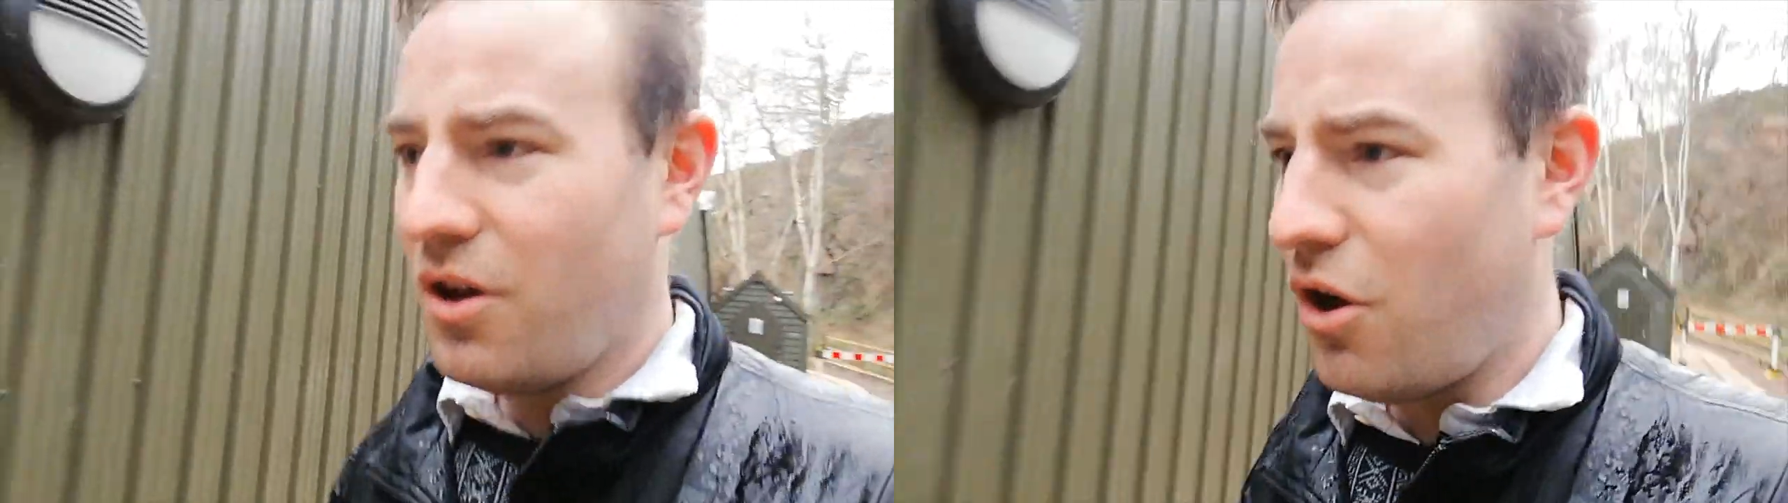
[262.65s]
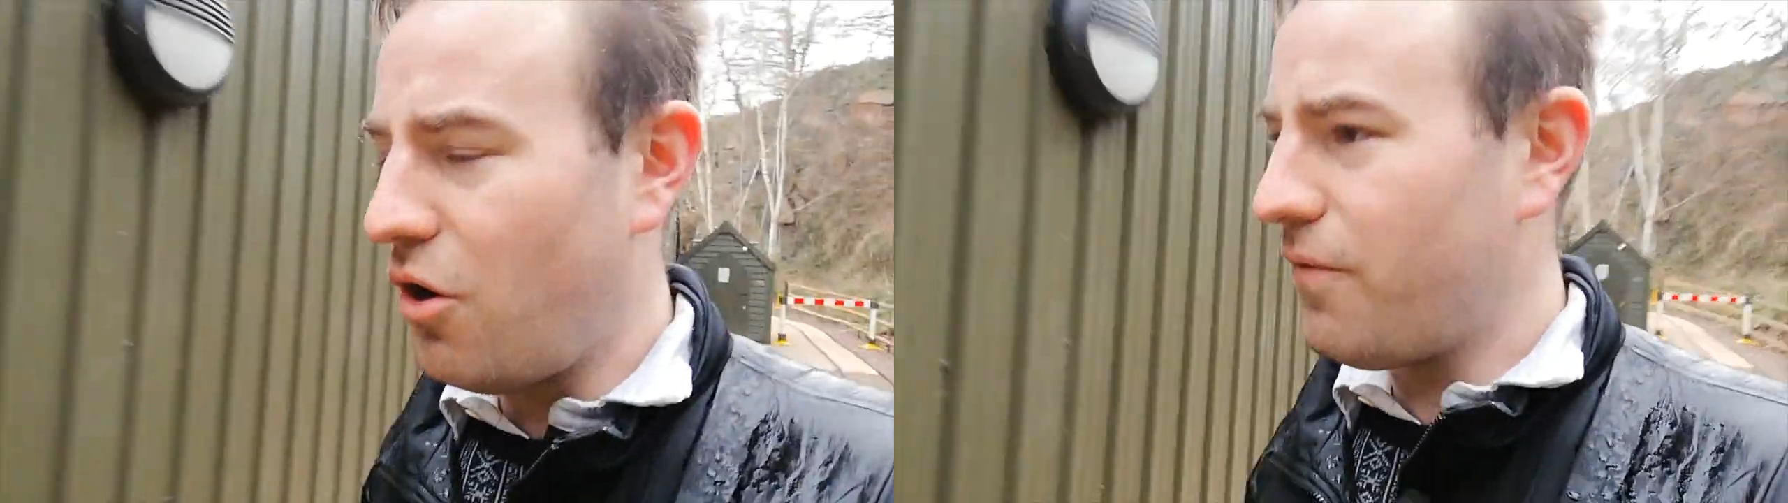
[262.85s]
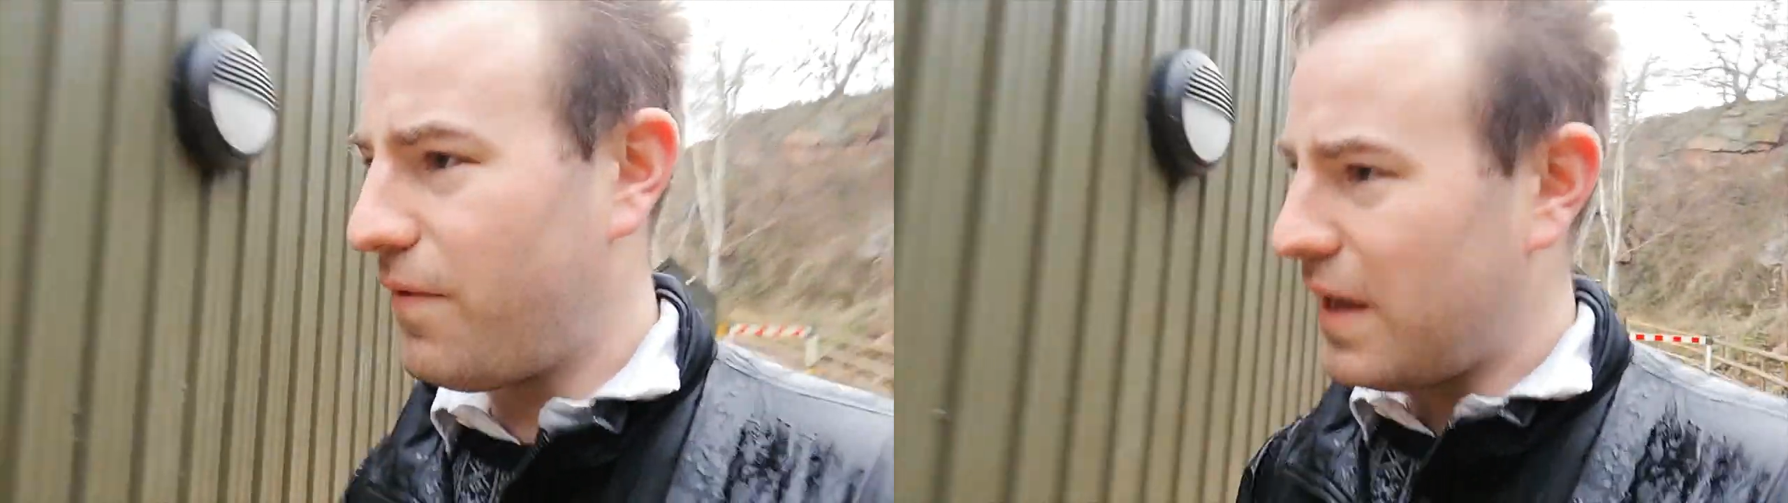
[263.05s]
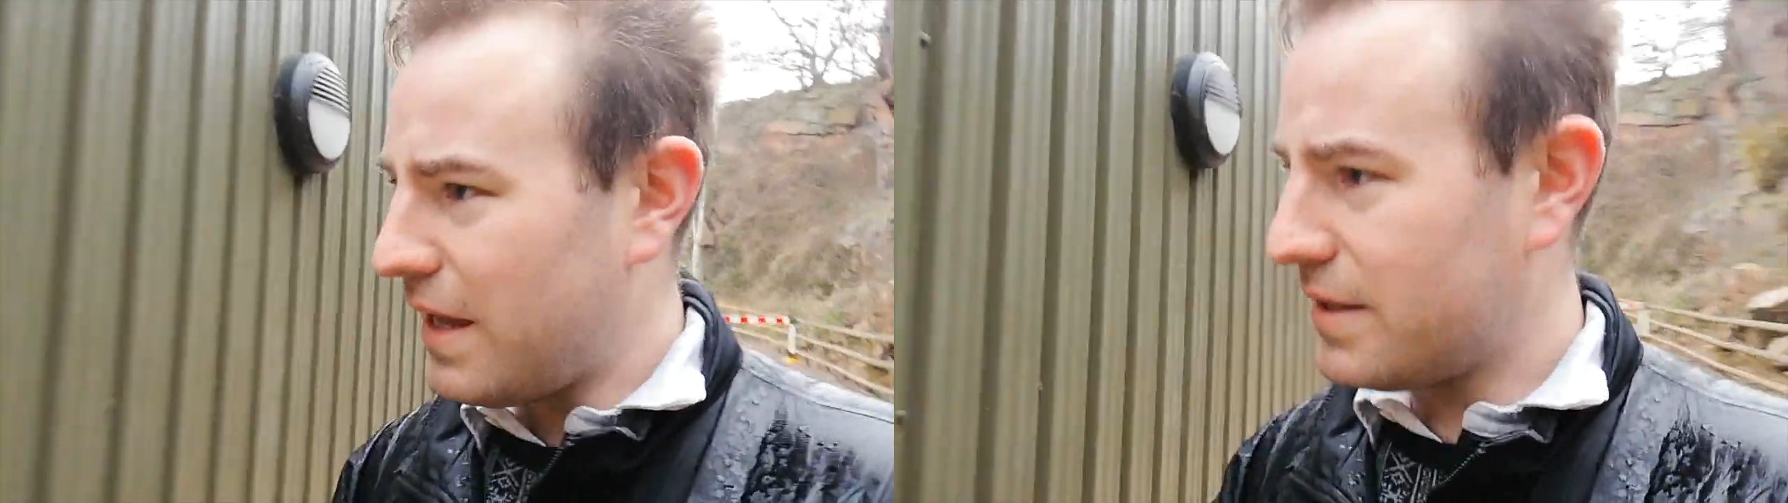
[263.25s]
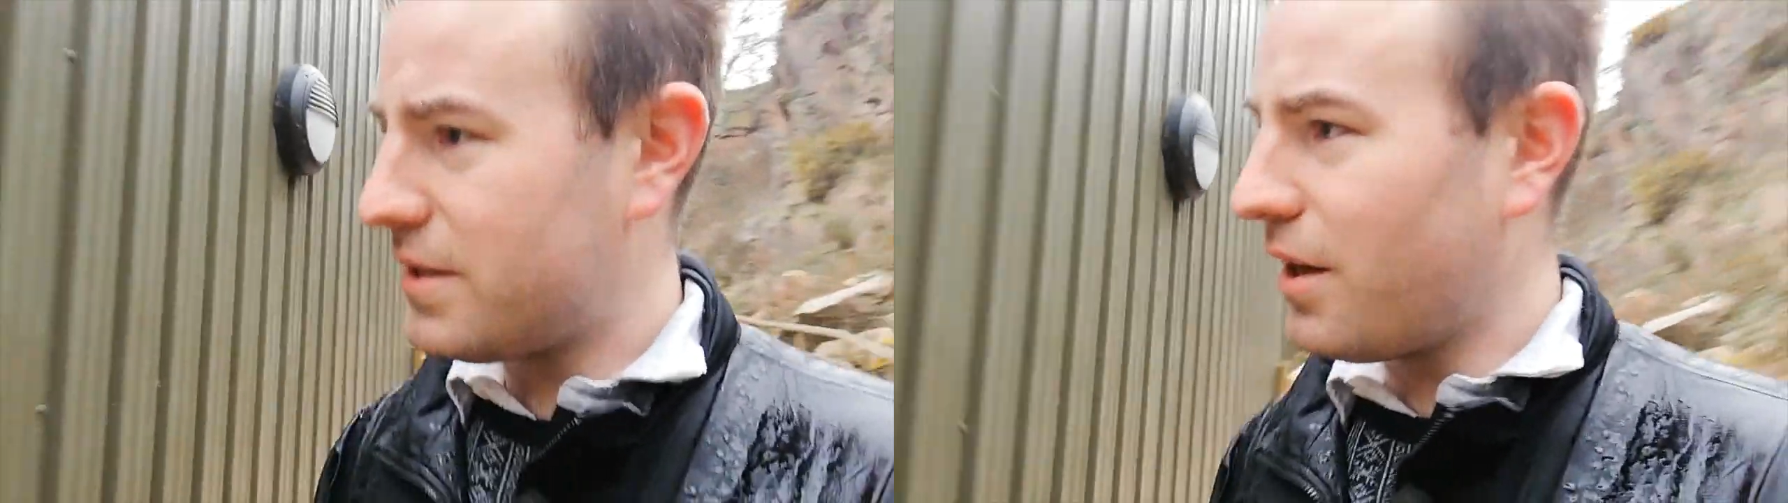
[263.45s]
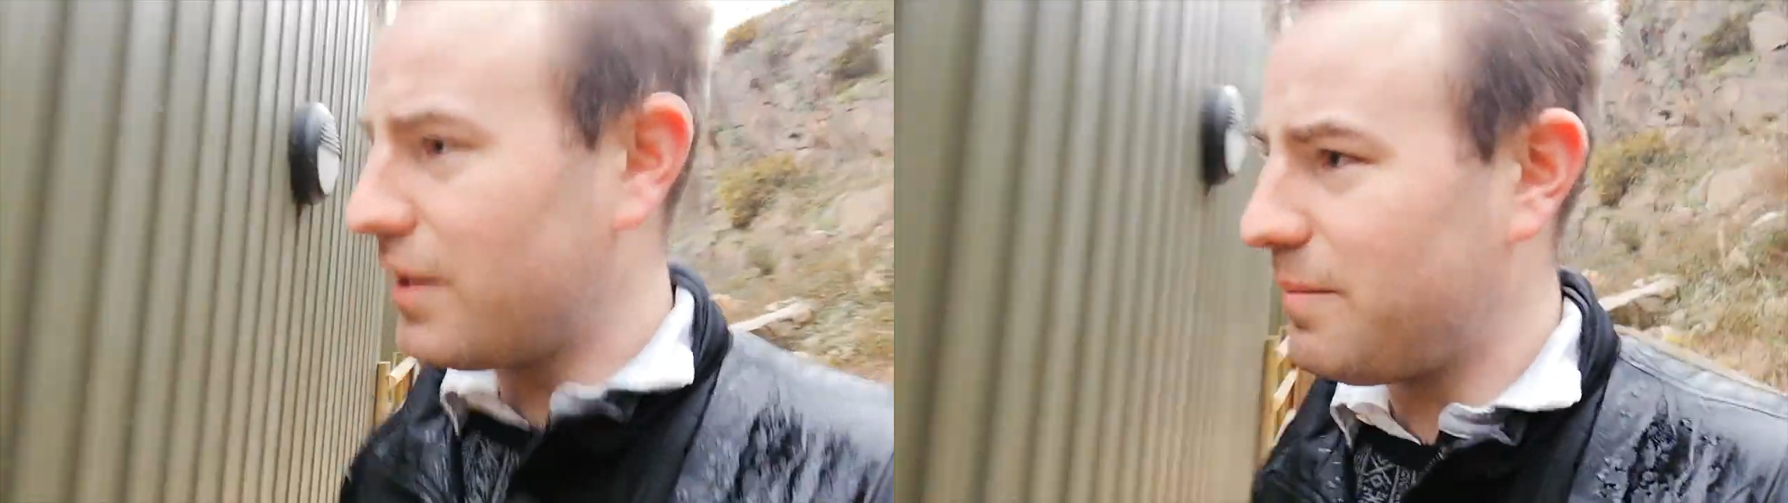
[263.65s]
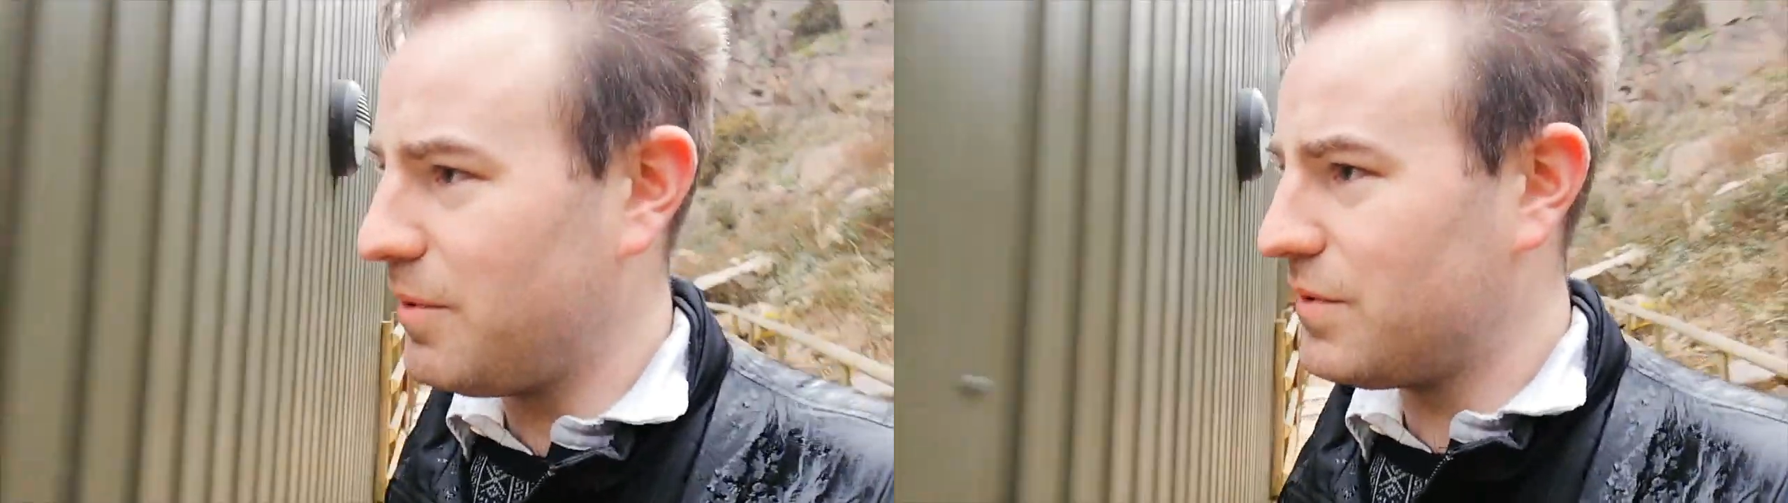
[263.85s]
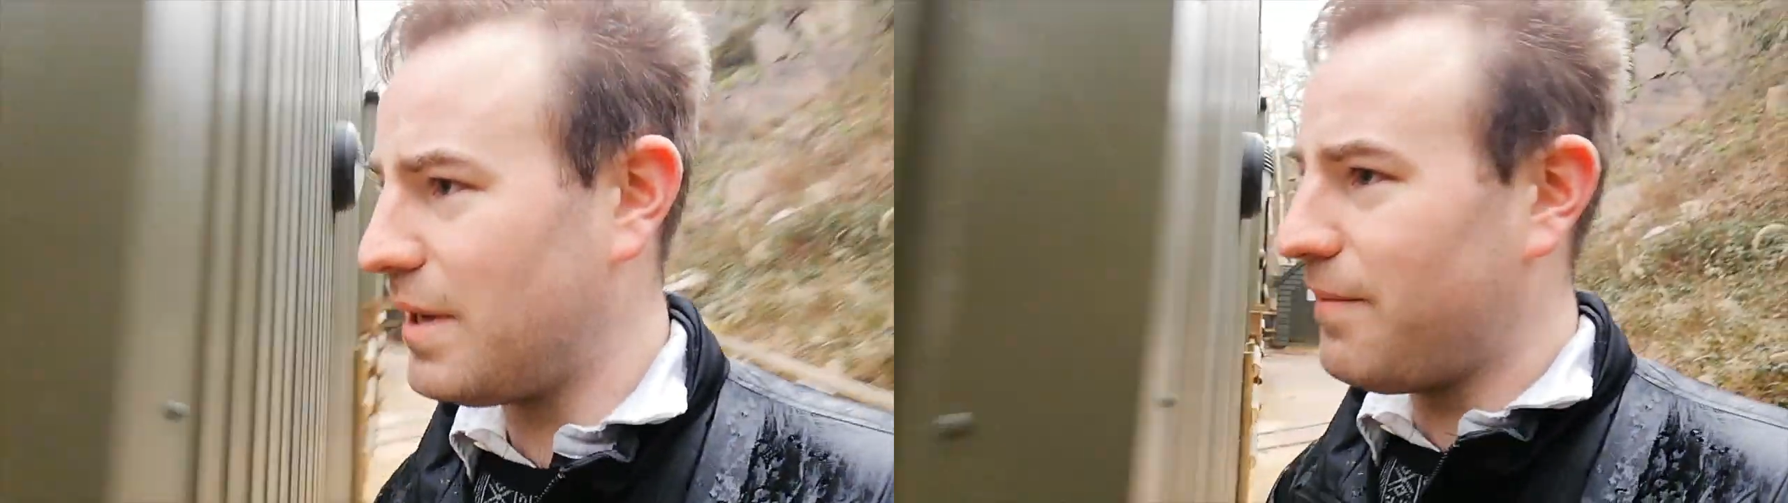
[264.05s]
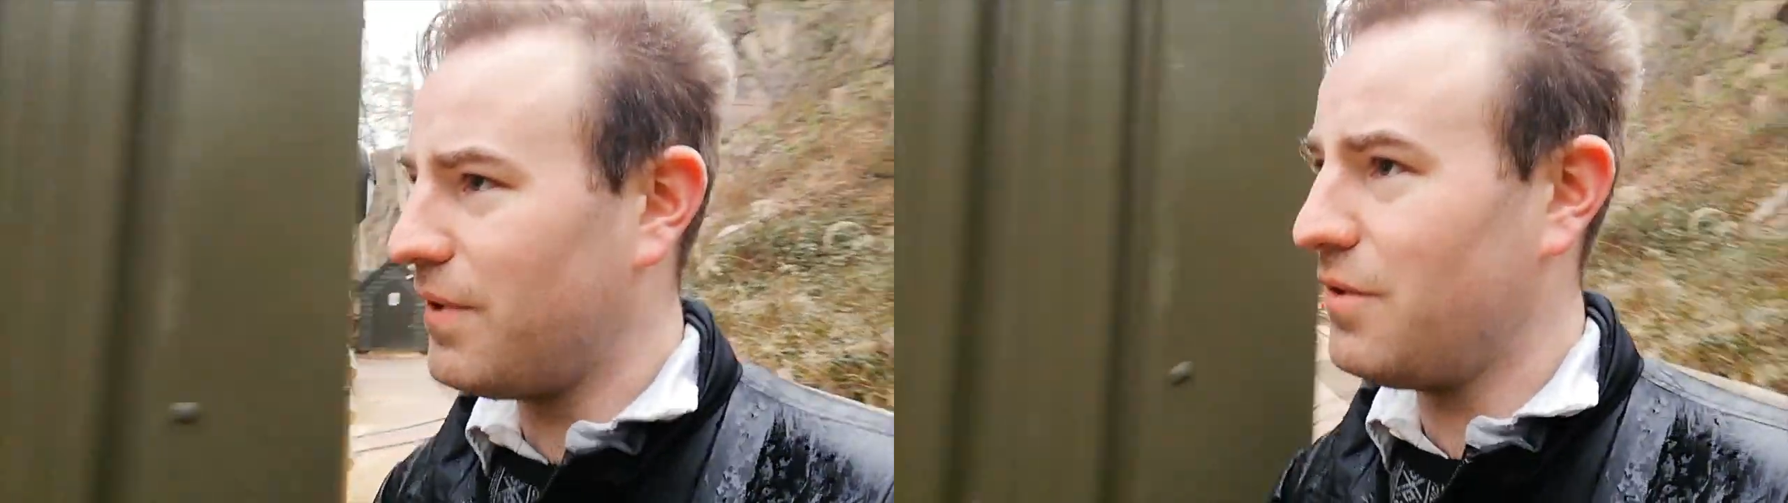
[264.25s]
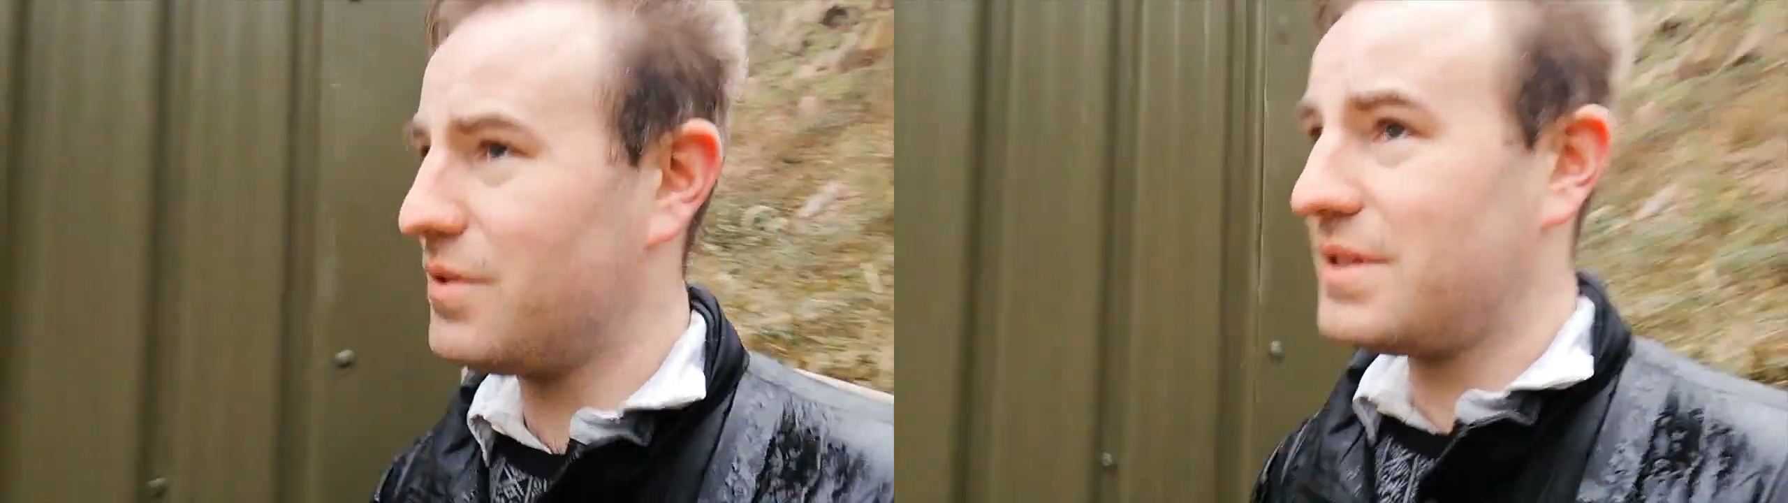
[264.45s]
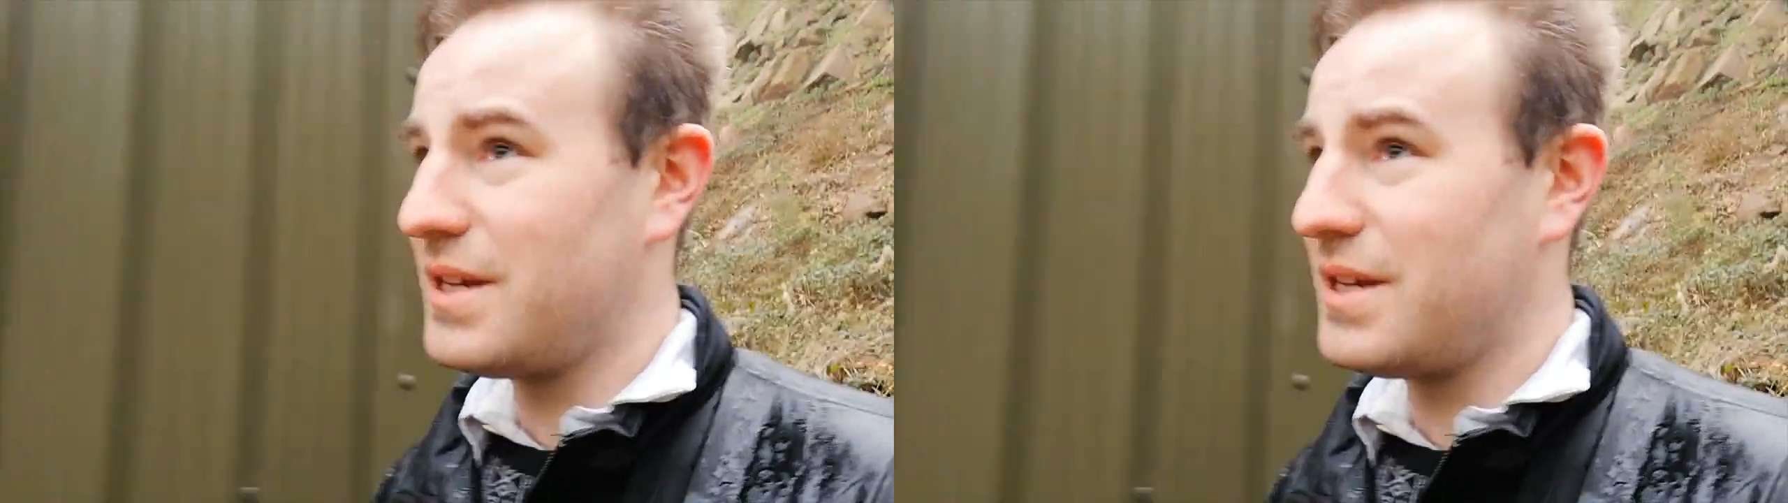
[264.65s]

of inside the museum for you to